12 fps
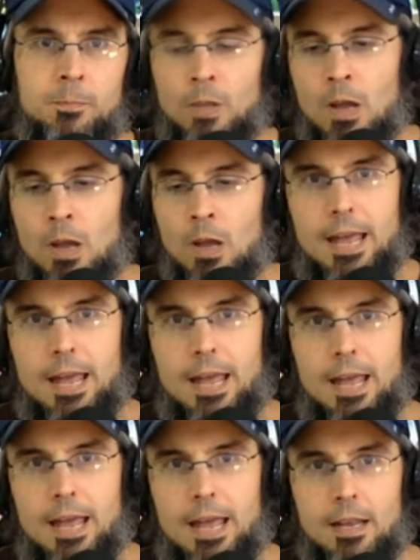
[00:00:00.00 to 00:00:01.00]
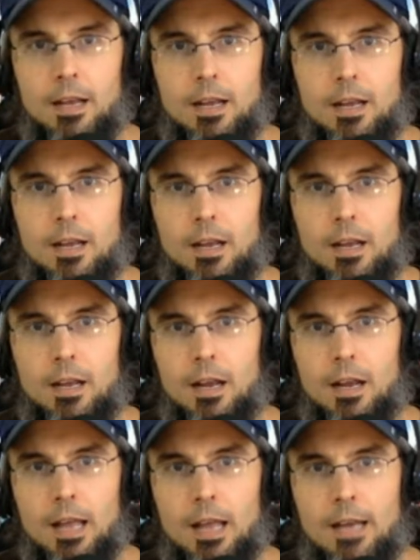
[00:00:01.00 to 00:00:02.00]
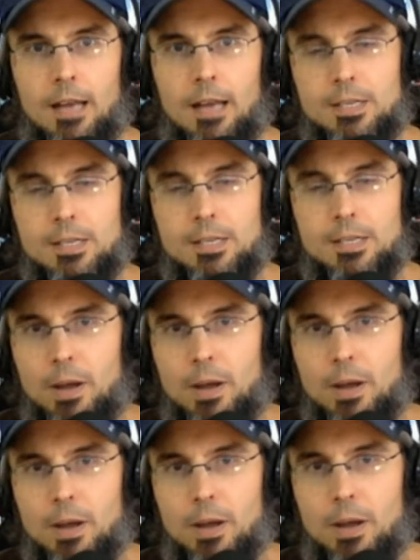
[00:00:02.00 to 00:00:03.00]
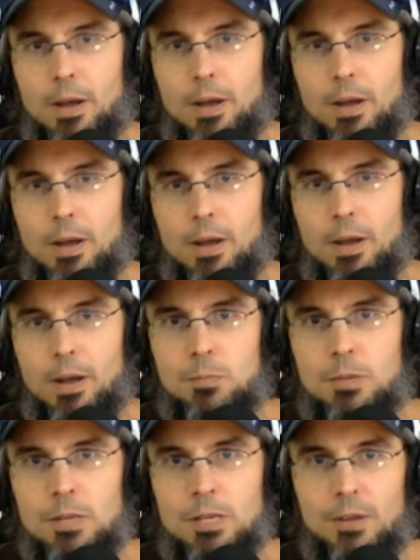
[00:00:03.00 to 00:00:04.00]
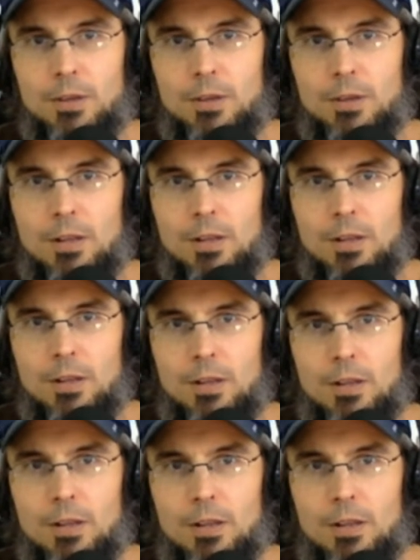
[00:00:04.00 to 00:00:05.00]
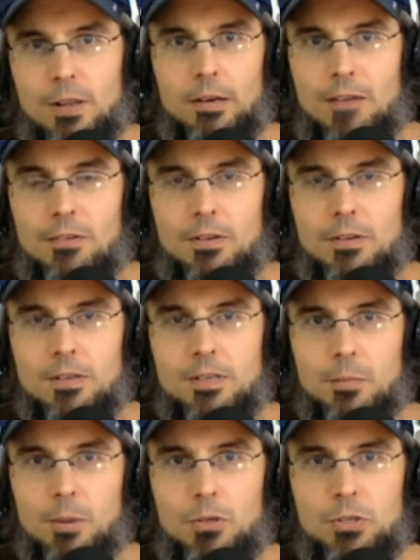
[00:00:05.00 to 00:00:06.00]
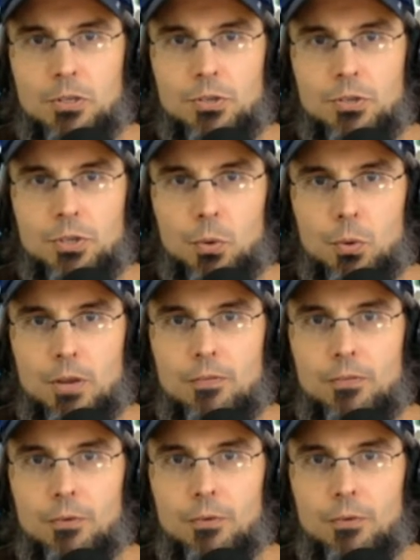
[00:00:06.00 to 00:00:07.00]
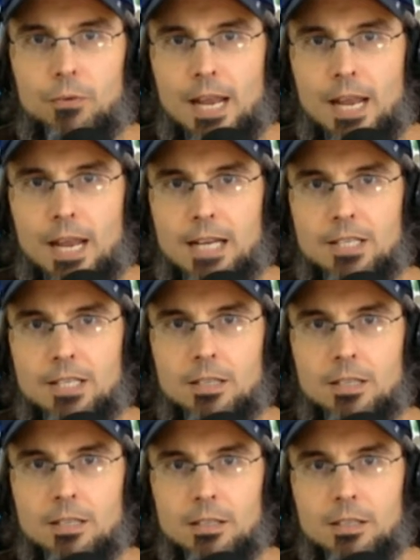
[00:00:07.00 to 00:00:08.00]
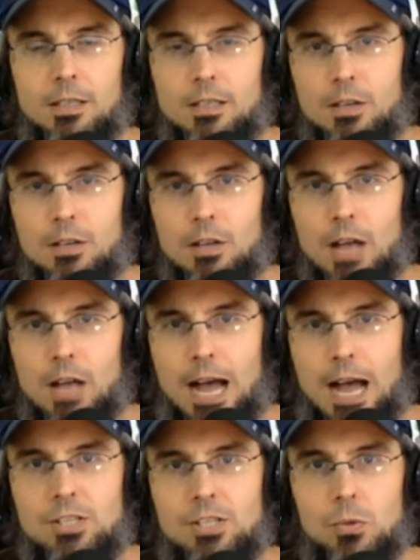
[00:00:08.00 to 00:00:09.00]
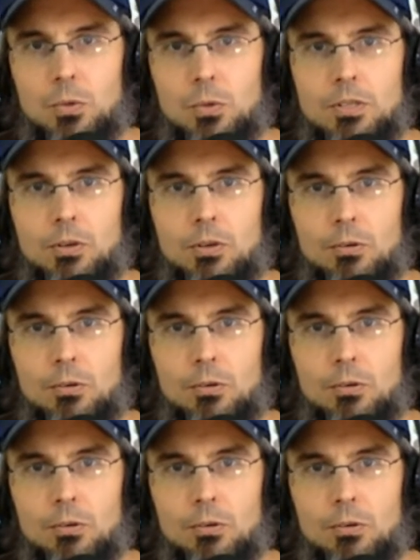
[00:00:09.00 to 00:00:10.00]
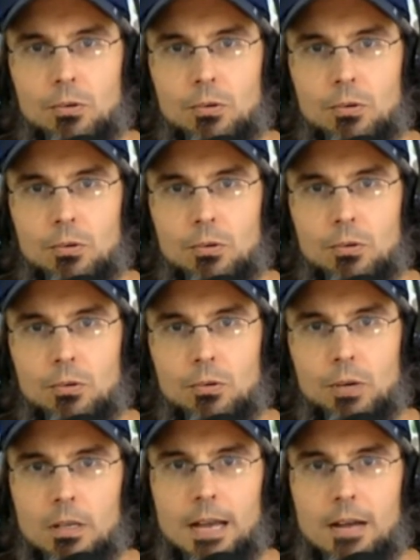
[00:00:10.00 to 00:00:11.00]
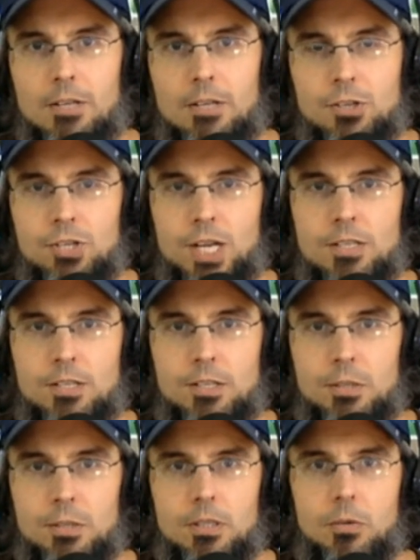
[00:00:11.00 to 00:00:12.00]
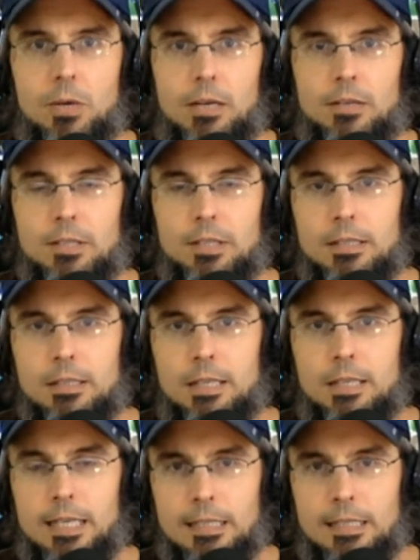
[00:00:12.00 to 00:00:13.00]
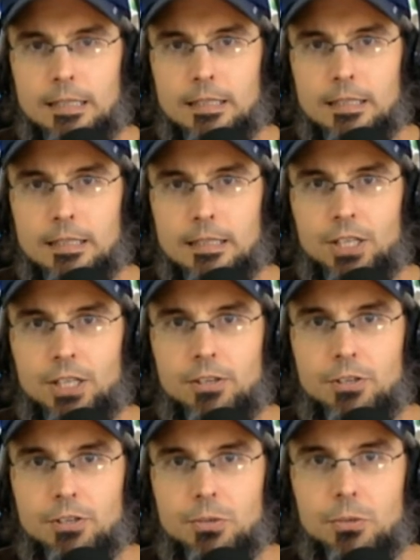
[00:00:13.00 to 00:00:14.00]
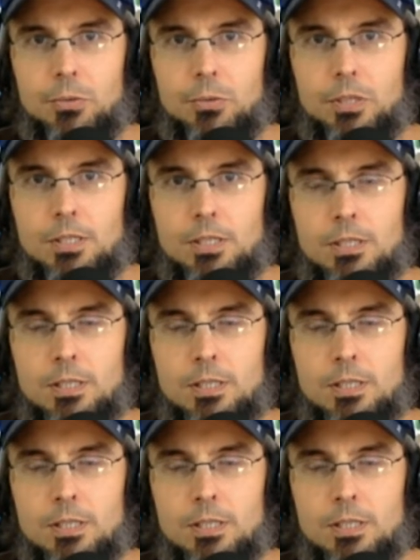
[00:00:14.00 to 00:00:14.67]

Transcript: Uh, and and as a reminder to everybody who is following along here, if you haven't uh, posted your 2048 hex high score to the Corona Geek Facebook wall, now is your chance to do it. Go out there and uh, share your score with us.